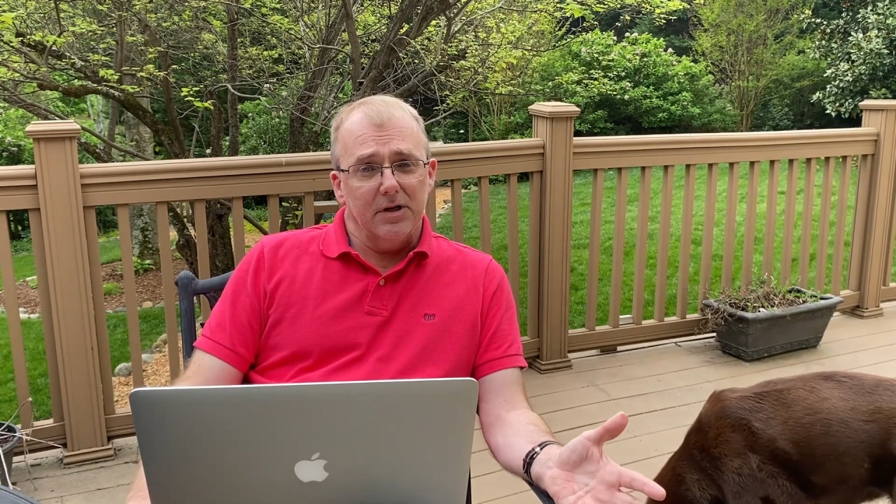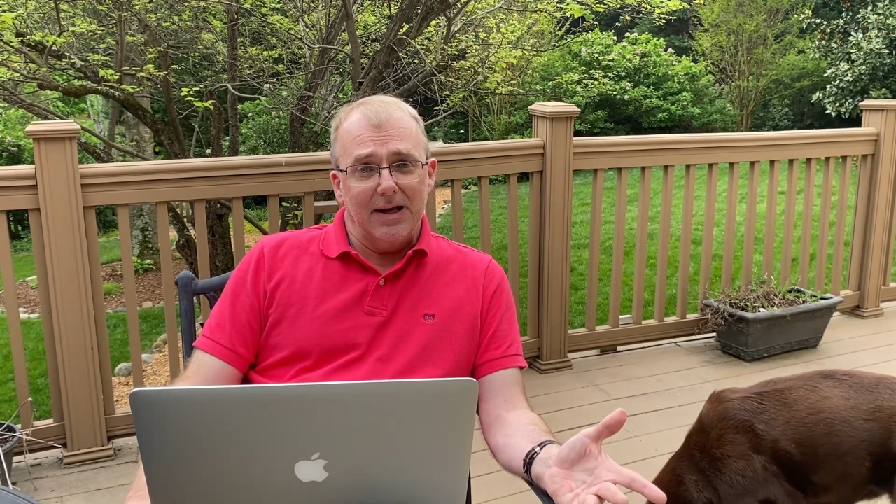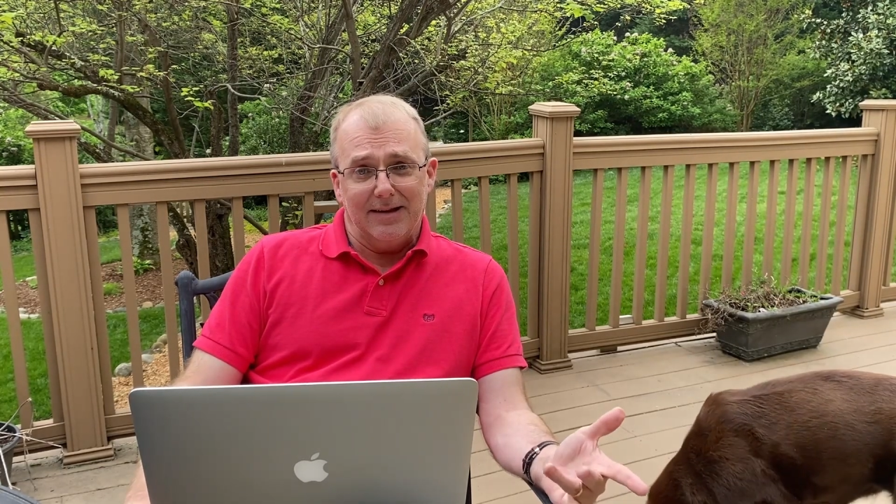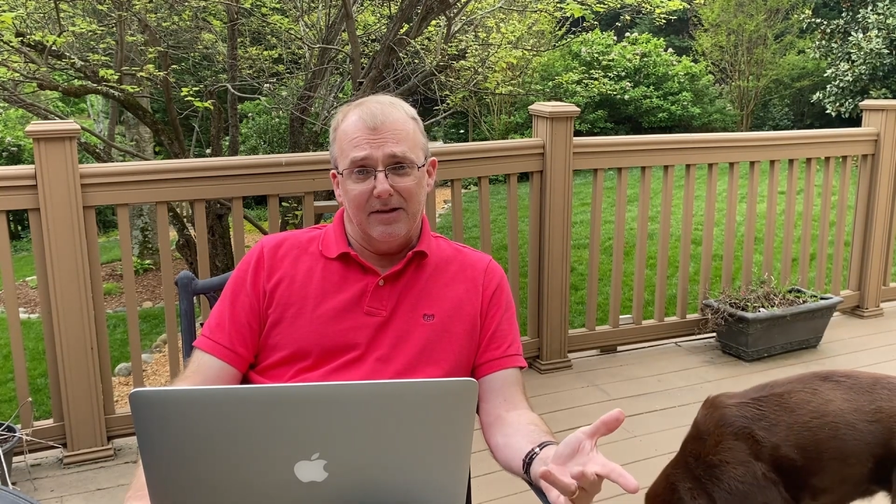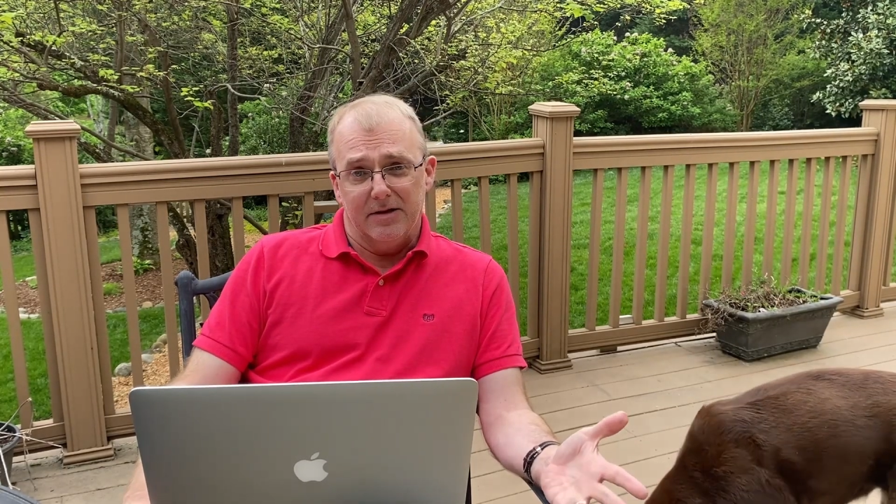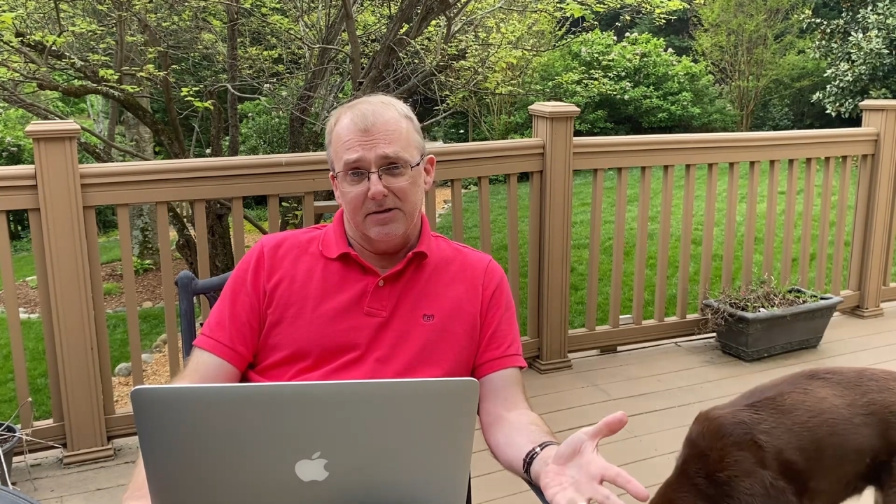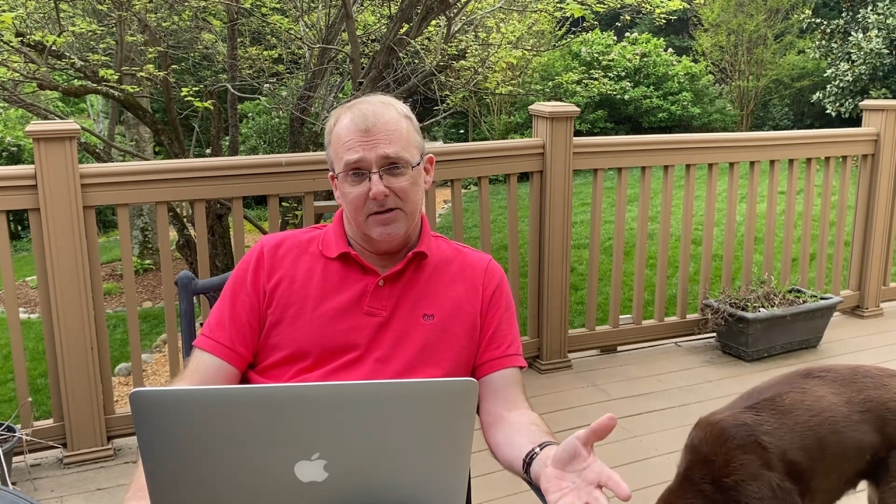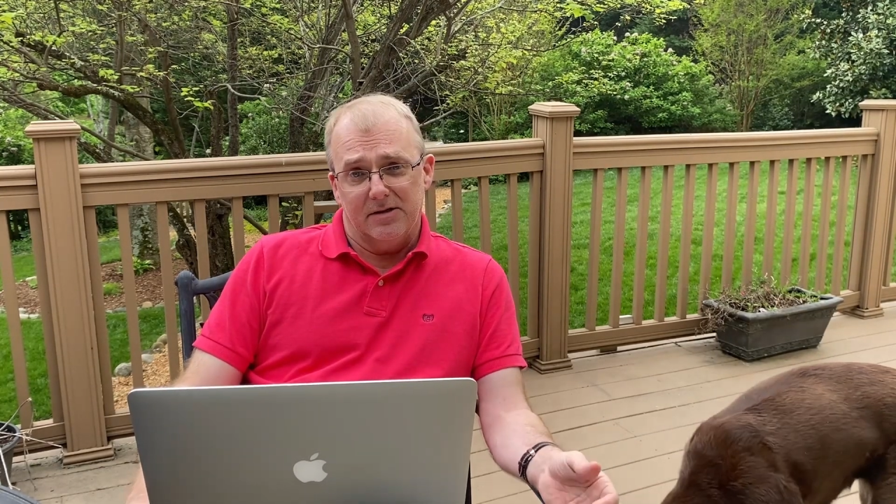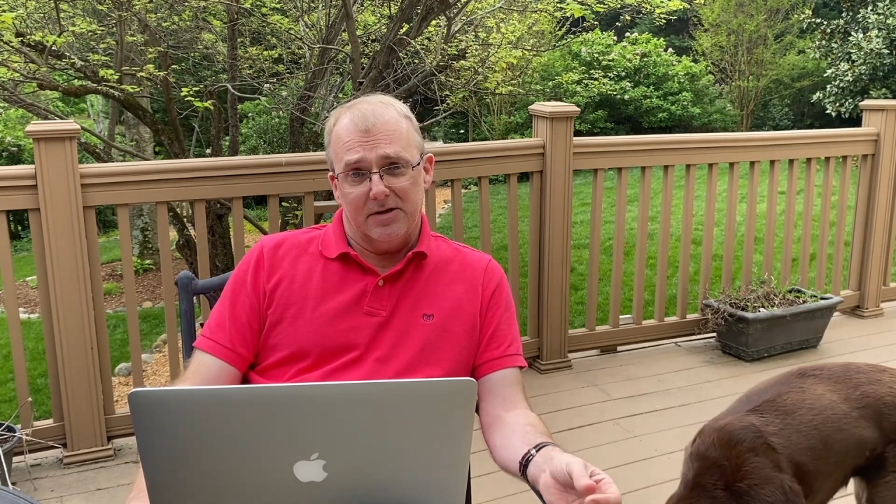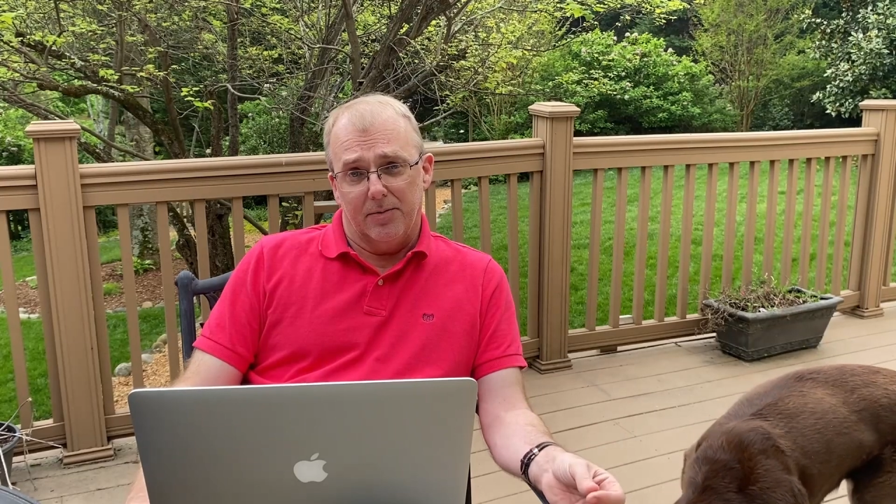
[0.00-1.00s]
like this
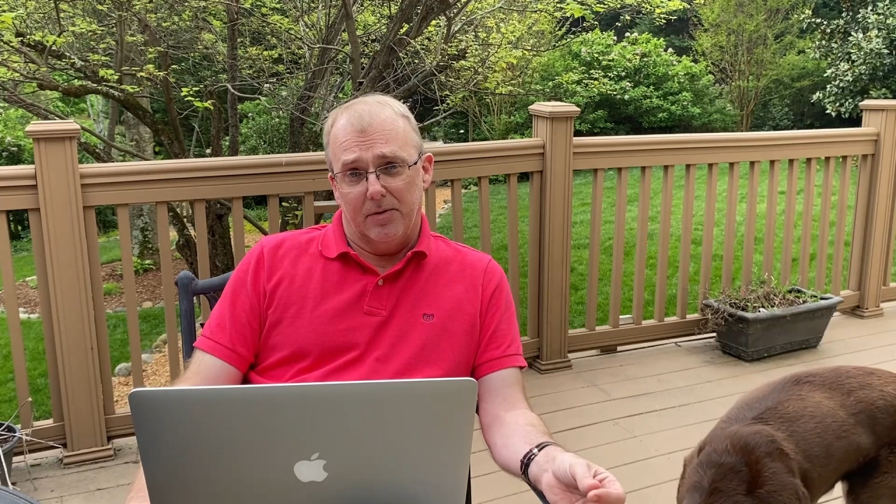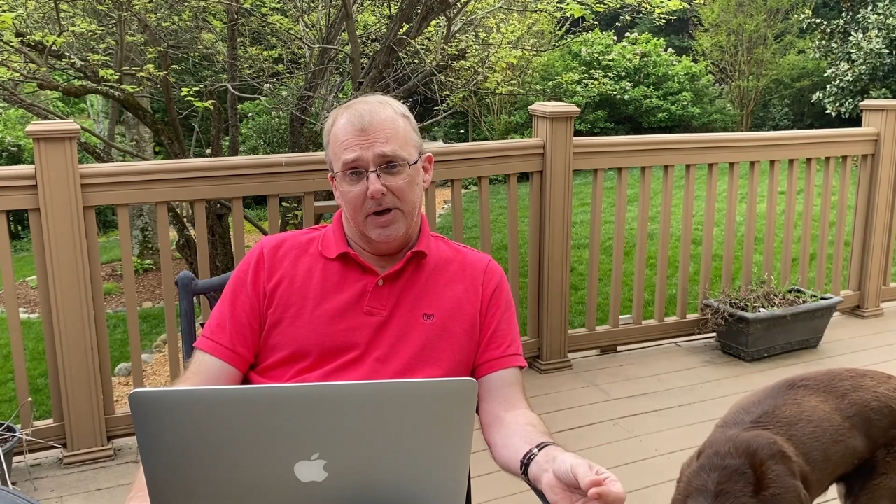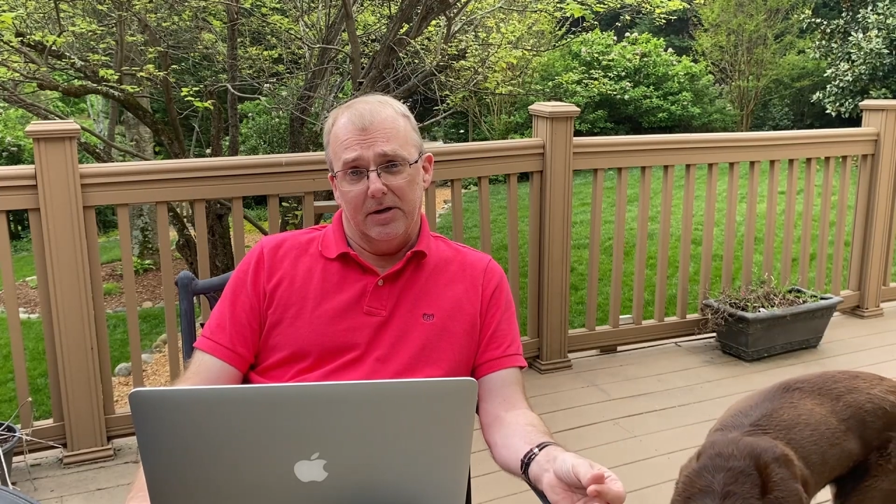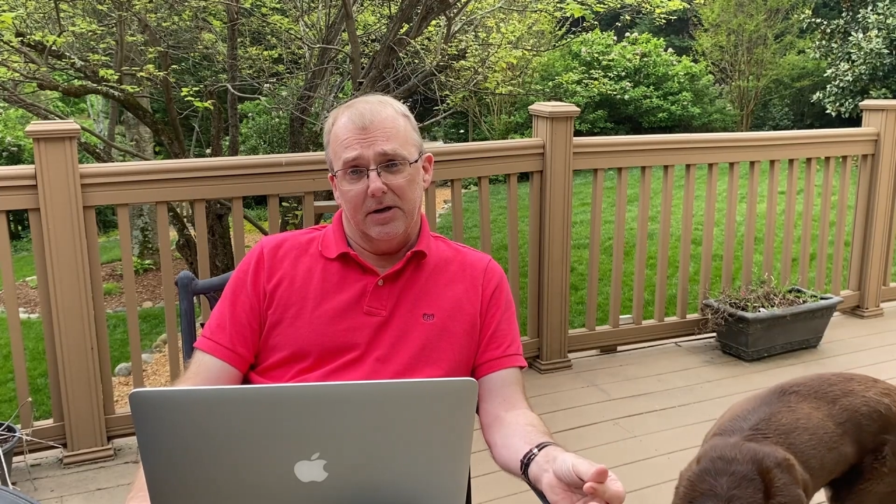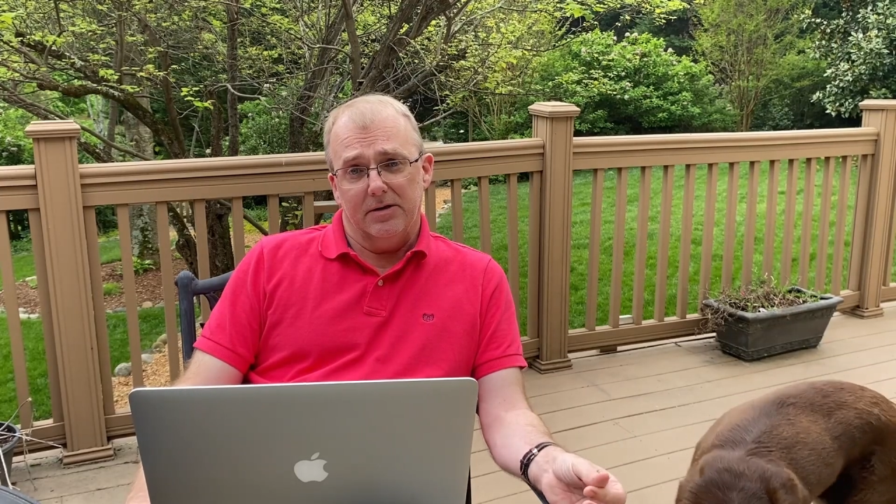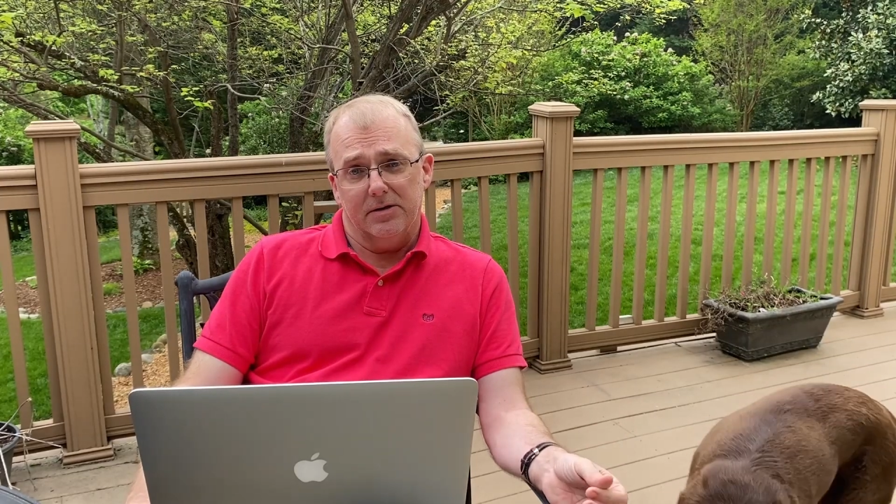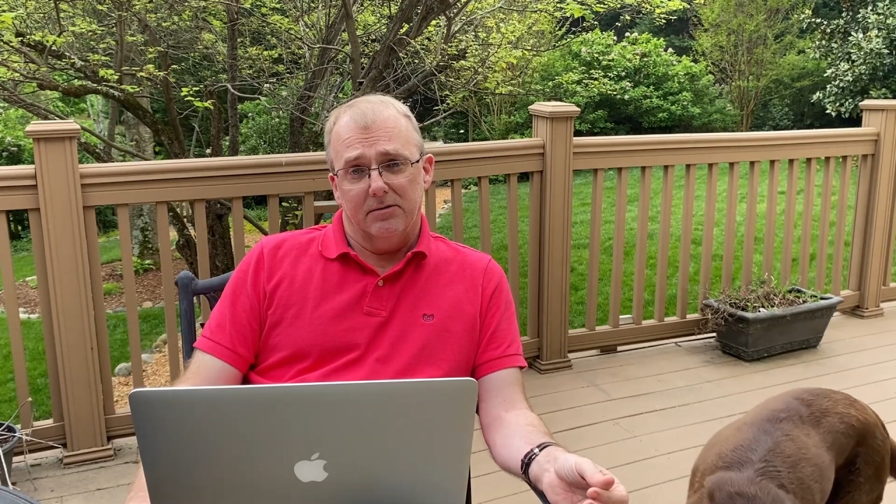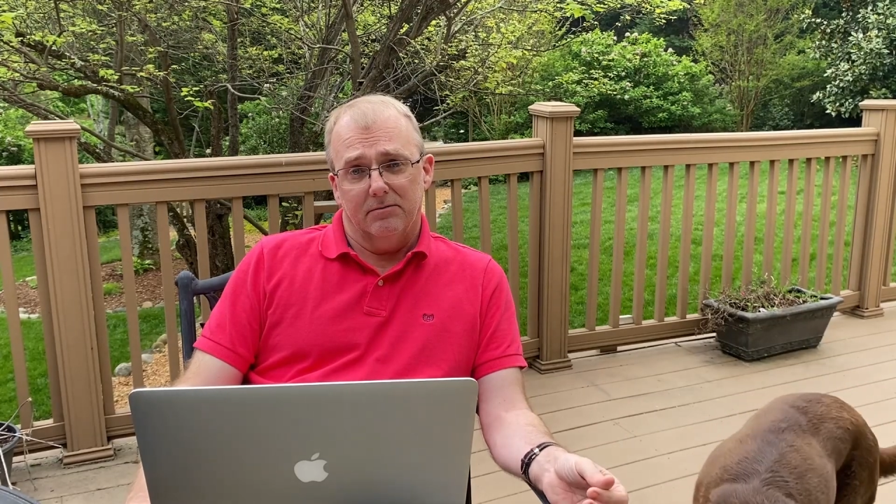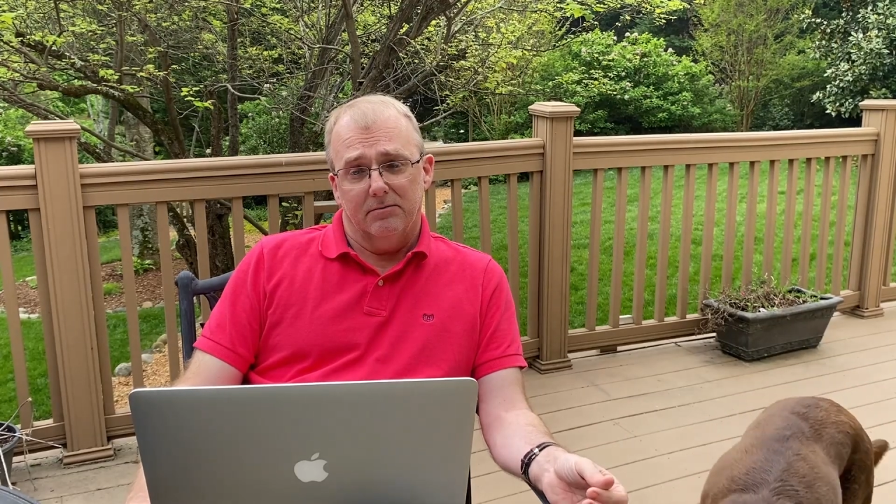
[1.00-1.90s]
separate us,